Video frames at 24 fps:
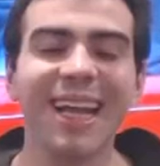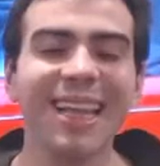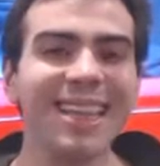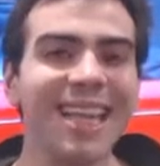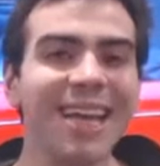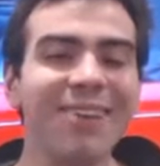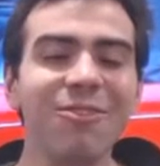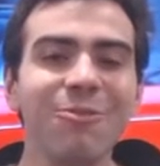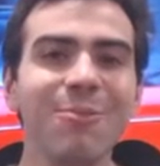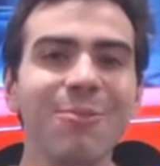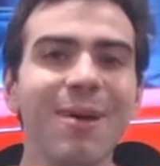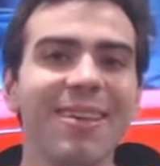What I
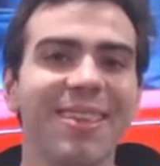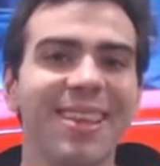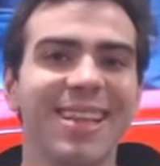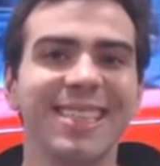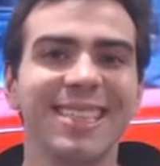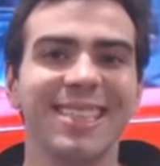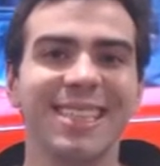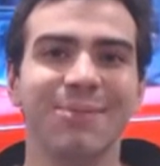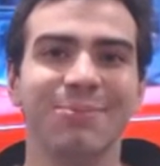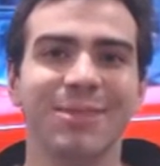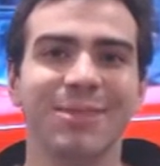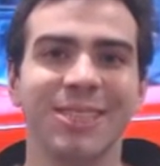love about
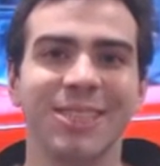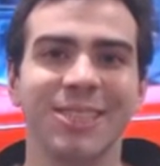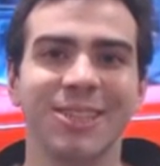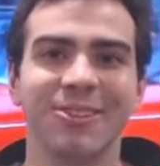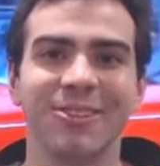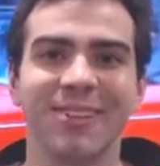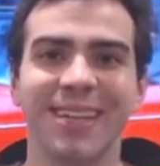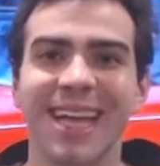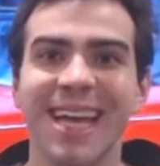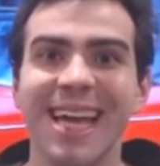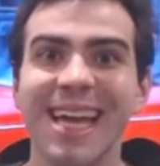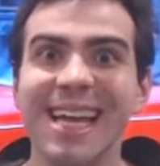this
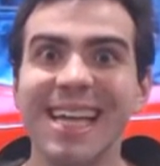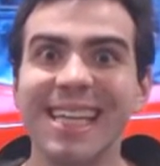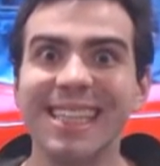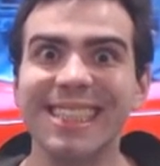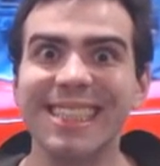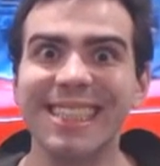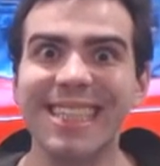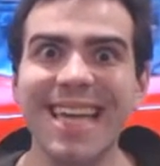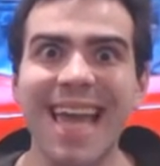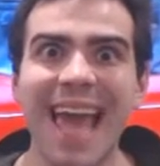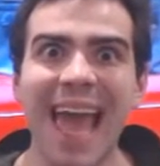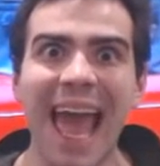episode
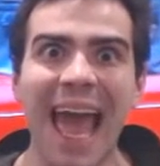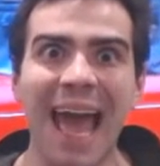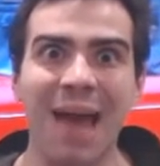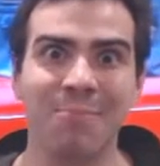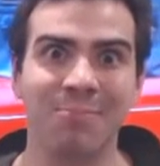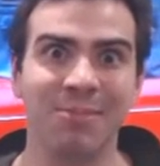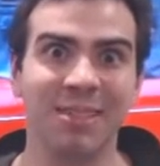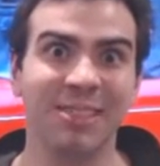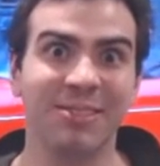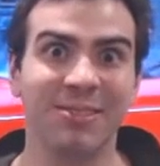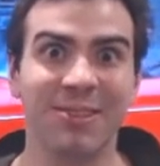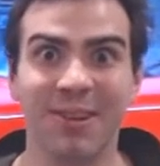is the
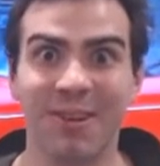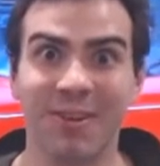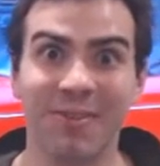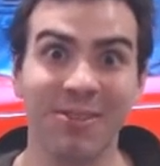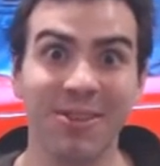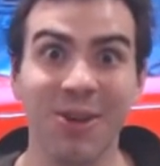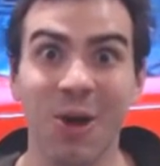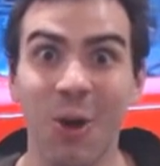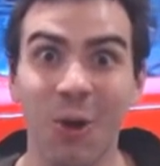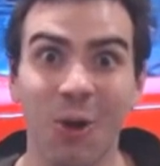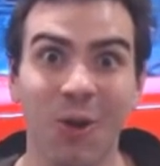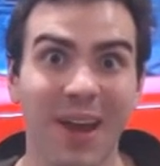atmosphere
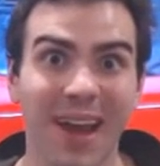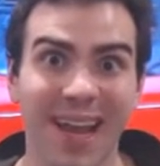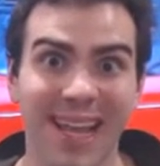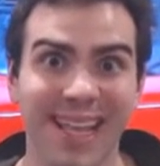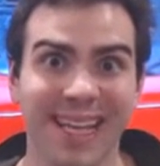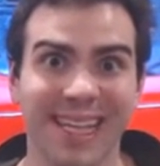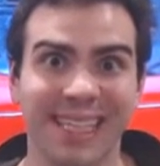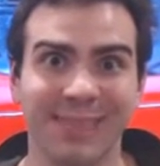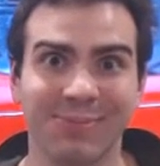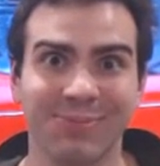of the Orient